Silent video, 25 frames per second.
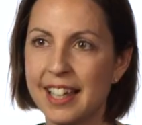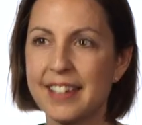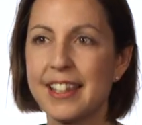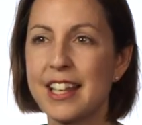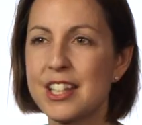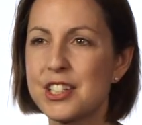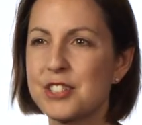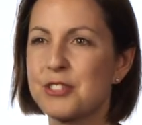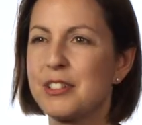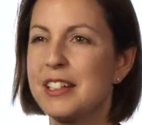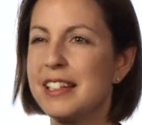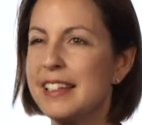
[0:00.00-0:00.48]
And
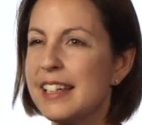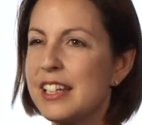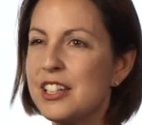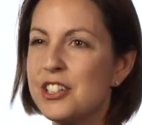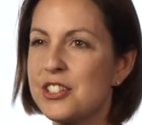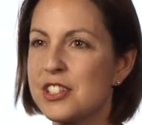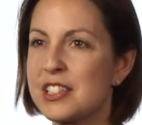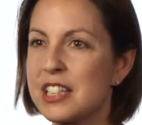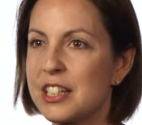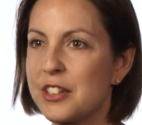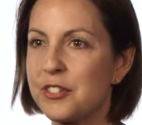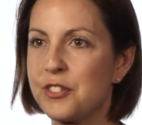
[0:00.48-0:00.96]
that's really
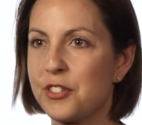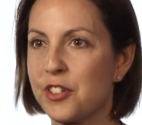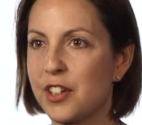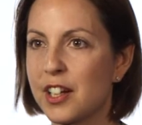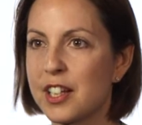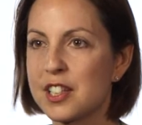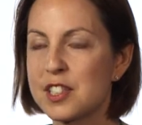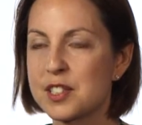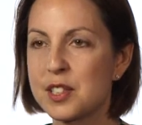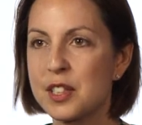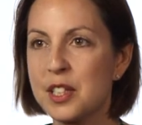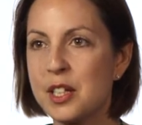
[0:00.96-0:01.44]
interesting for
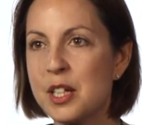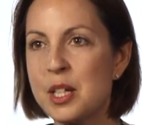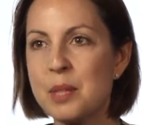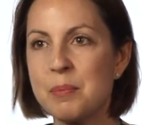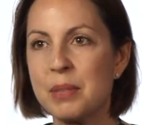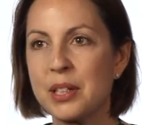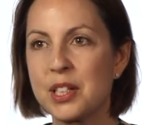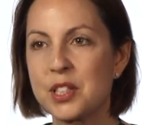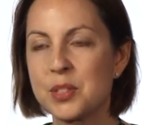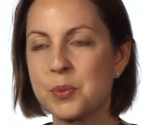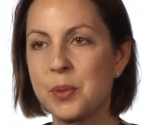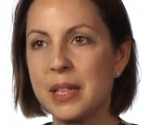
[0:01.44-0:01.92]
us
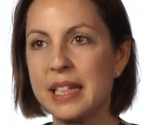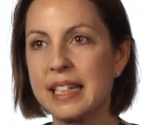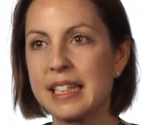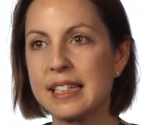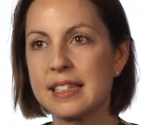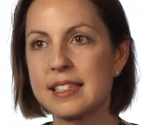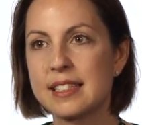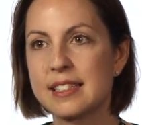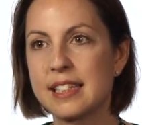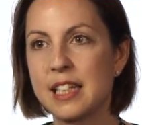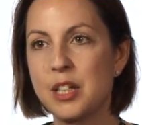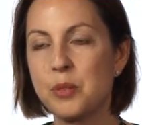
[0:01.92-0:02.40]
because we
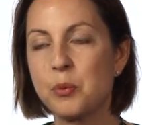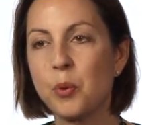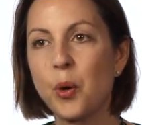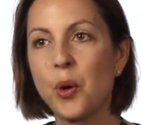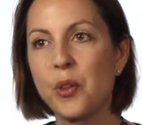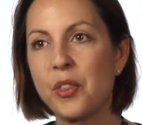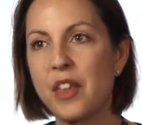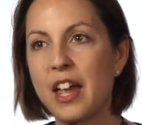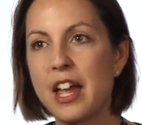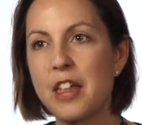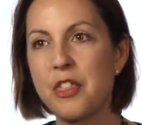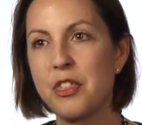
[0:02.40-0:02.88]
can see
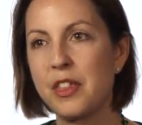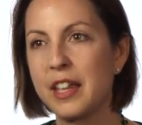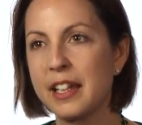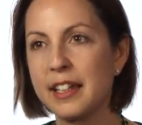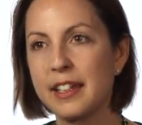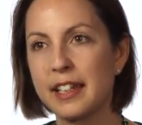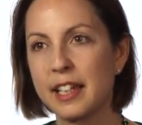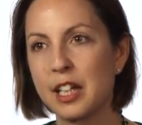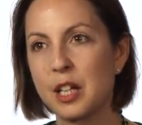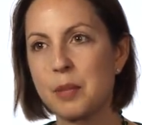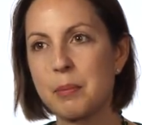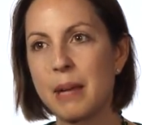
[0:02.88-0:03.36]
what they're
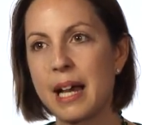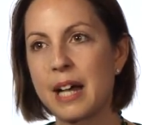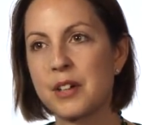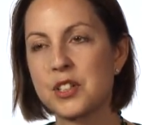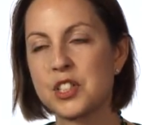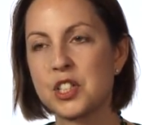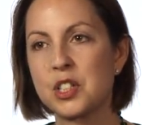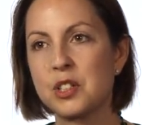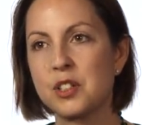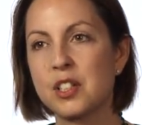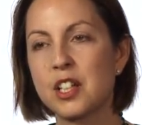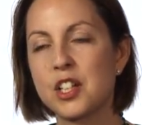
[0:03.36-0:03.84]
thinking
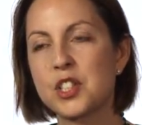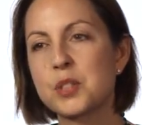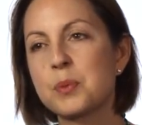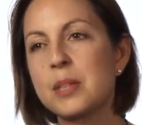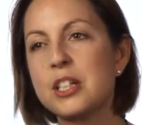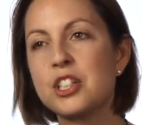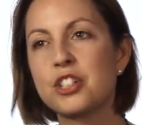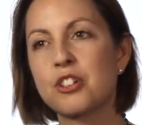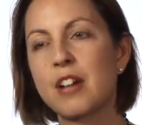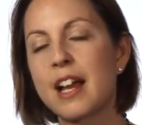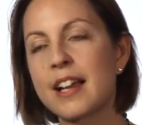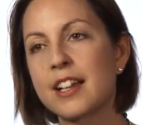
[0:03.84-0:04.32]
about, and as
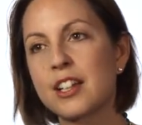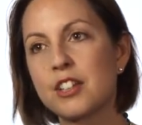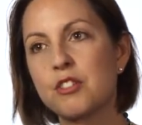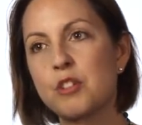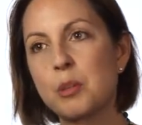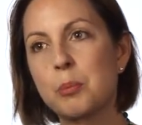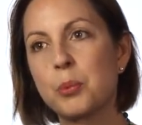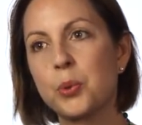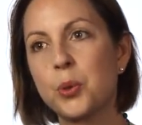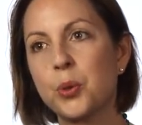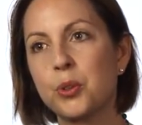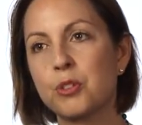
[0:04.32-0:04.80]
we track and
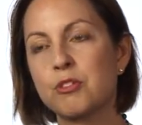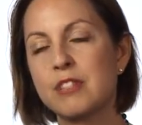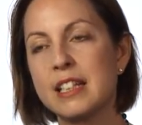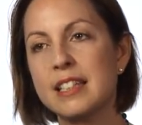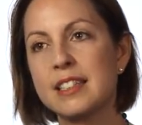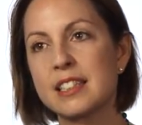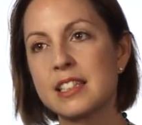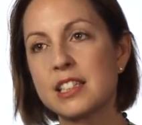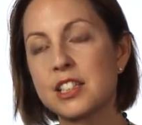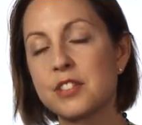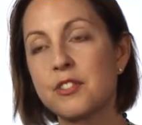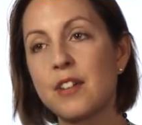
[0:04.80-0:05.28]
report
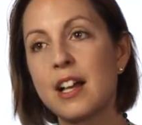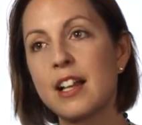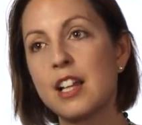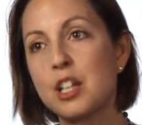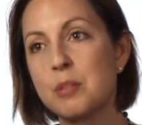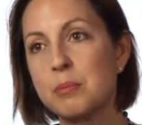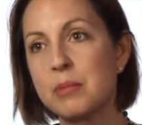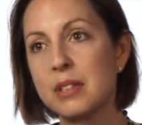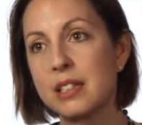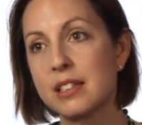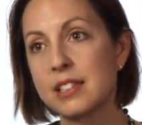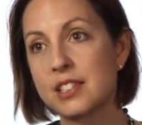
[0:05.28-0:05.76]
recent
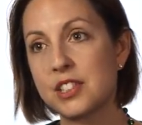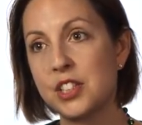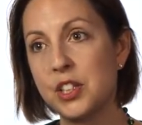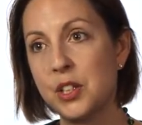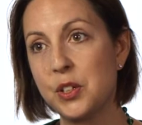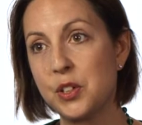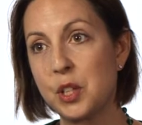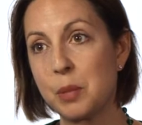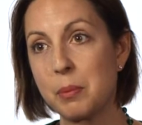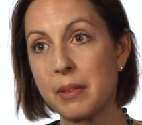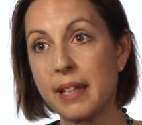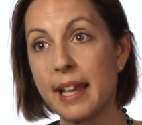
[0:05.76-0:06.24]
developments
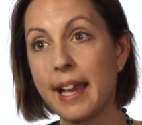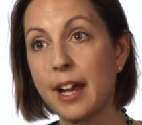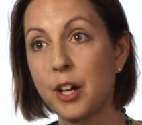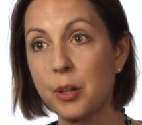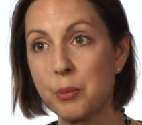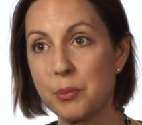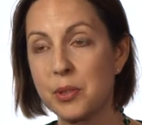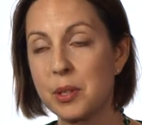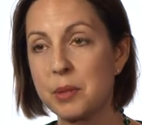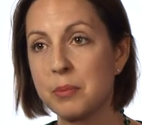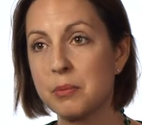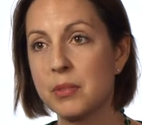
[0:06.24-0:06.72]
to them and
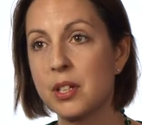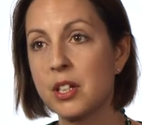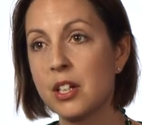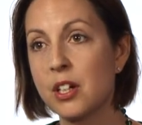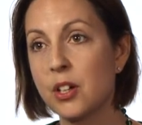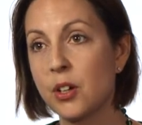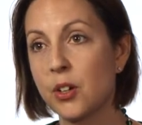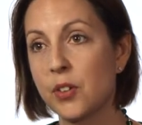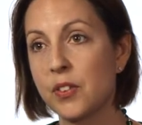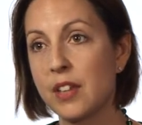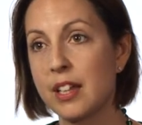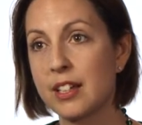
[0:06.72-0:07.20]
help them
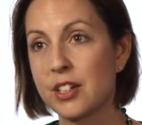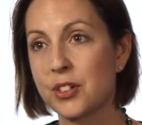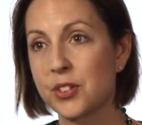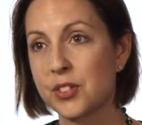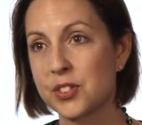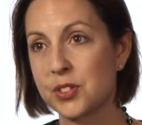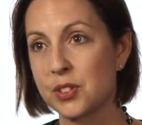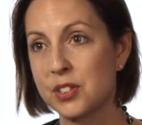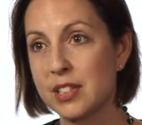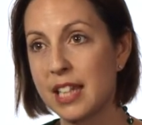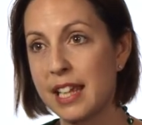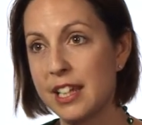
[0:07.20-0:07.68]
on their
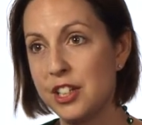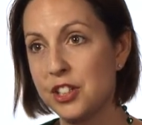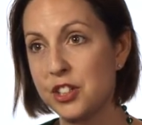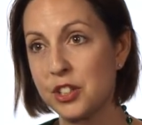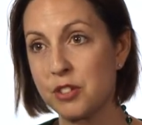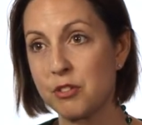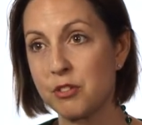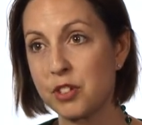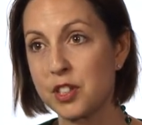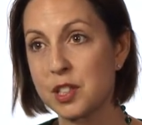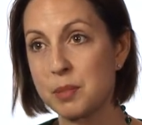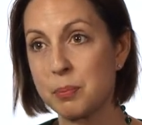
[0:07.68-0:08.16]

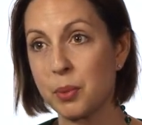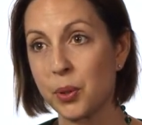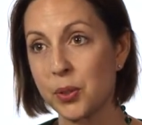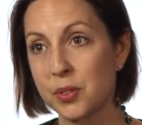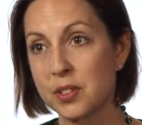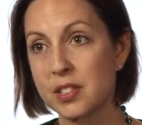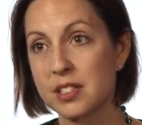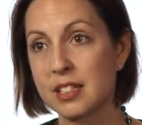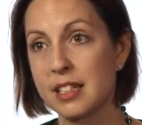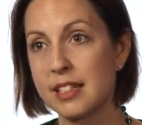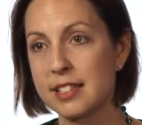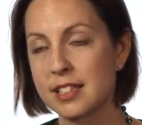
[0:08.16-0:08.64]
consultation
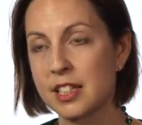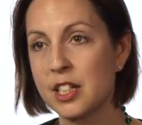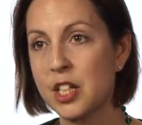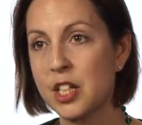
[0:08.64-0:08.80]
responses,